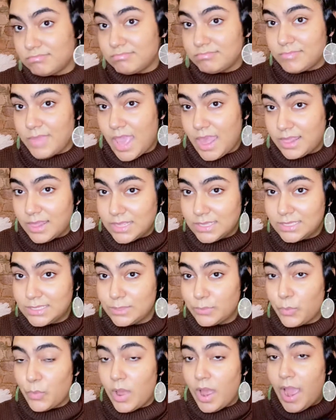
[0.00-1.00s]
And this is
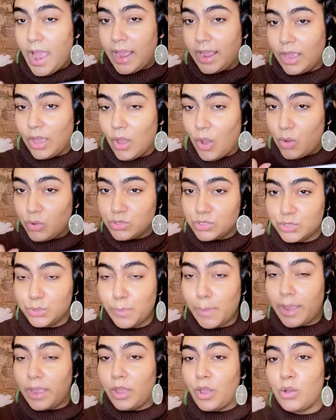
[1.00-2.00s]
what I go to,
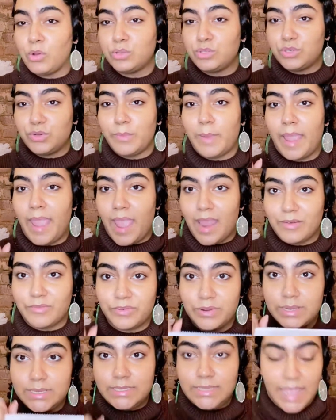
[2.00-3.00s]
my
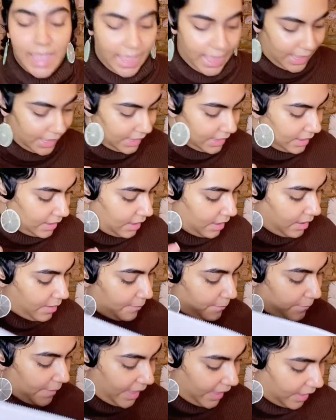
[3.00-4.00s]
everyday
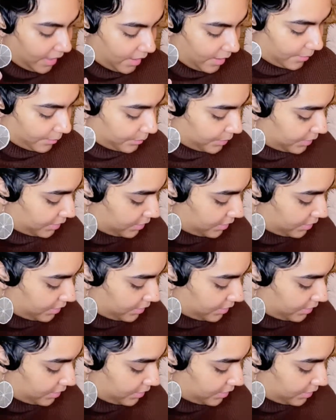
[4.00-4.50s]
makeup